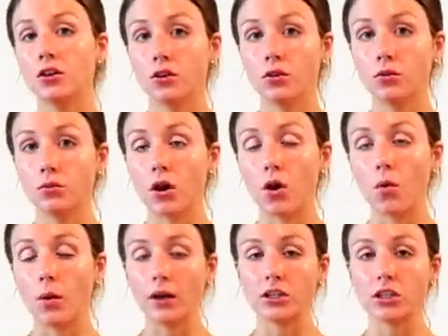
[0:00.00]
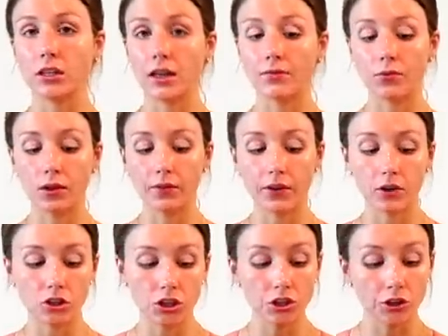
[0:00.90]
you know which level of
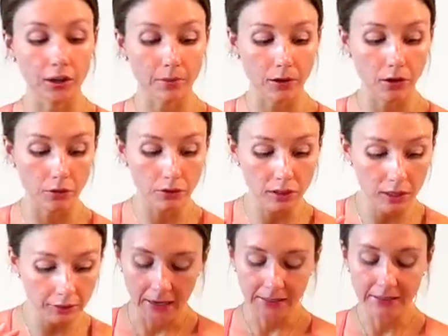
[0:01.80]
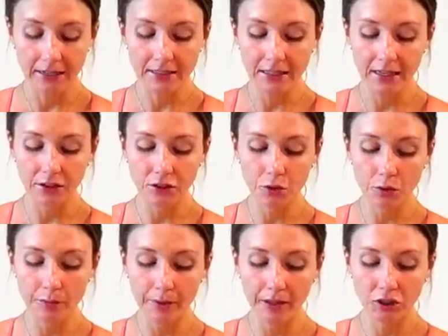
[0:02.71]
energy you're going to be using. It does say there's
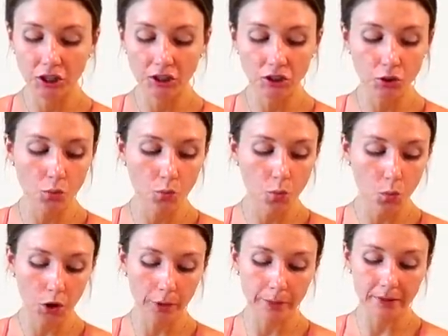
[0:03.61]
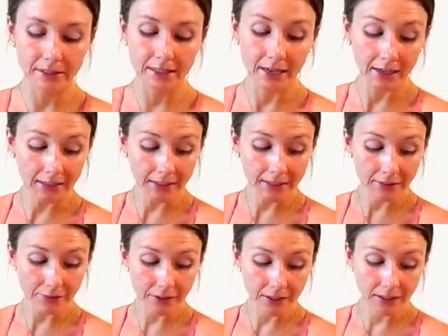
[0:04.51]
going to be a gentle, warm,
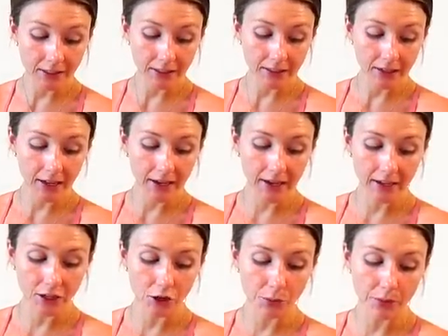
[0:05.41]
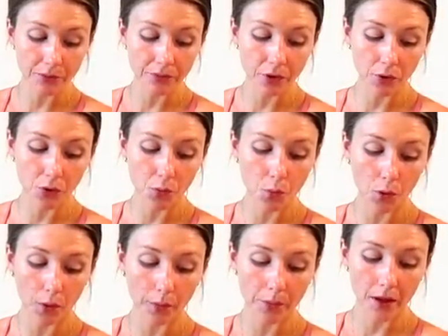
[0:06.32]
tingling feeling, and you will feel the
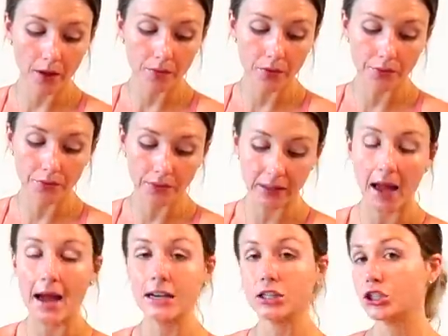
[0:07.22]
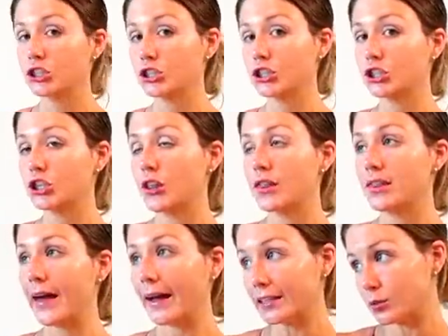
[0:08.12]
warmth of the flash.
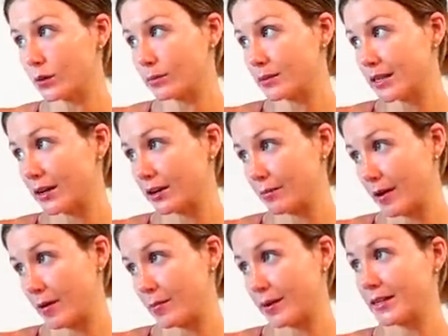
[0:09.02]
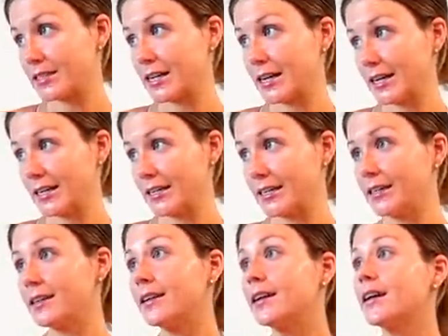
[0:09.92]
That's what I'm scared about, because
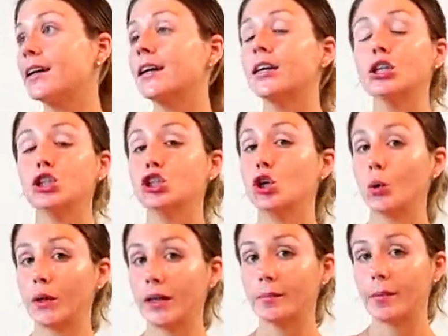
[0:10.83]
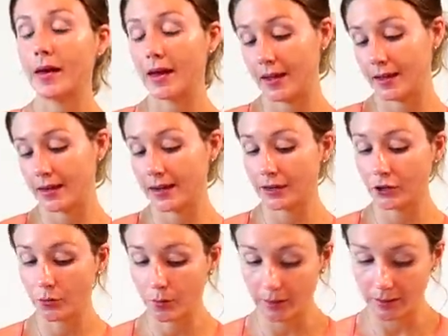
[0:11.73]
I don't like pain and I
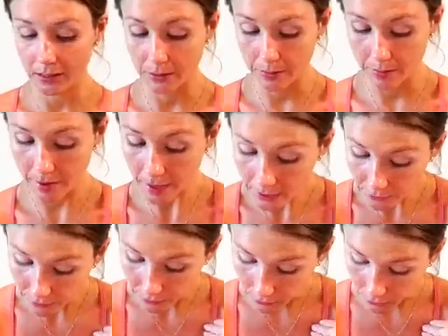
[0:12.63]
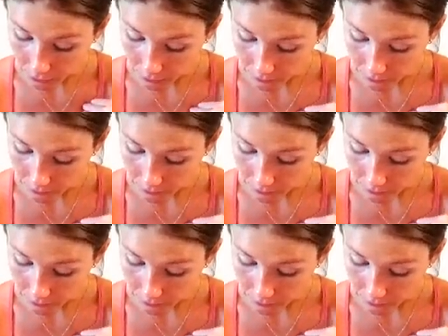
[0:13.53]
don't want this to be painful.